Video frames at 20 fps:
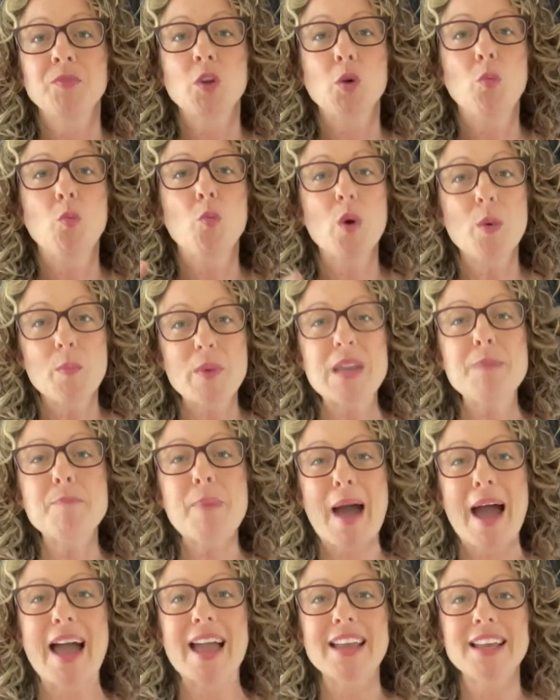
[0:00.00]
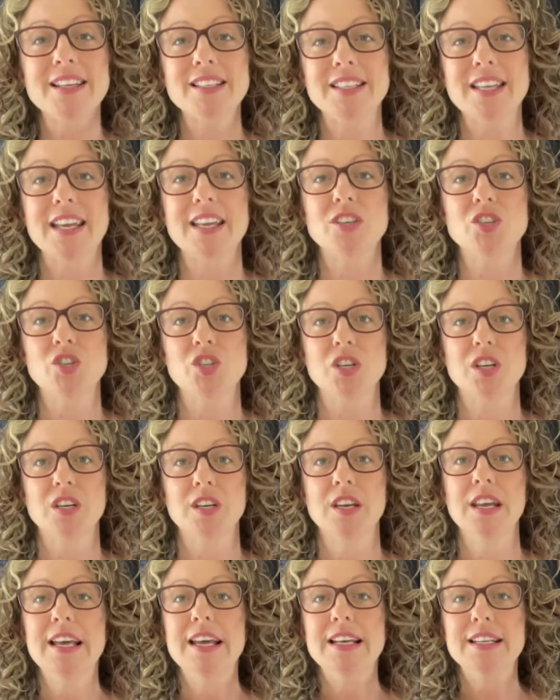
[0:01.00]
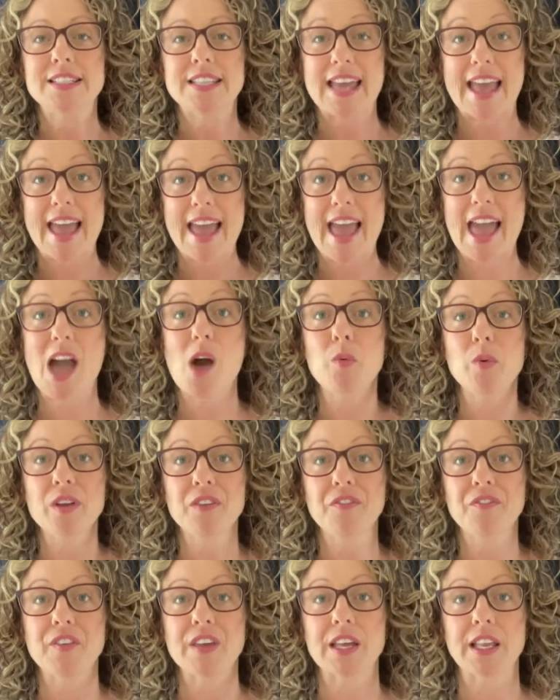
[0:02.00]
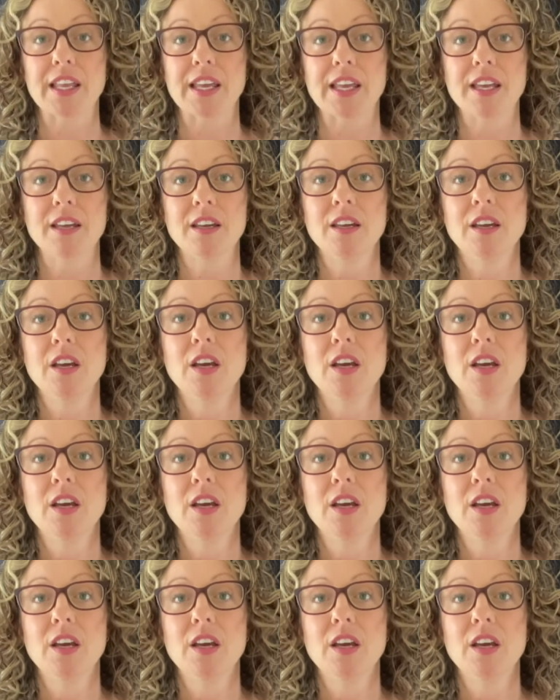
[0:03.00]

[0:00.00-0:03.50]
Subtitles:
When we pay attention to how we're feeling,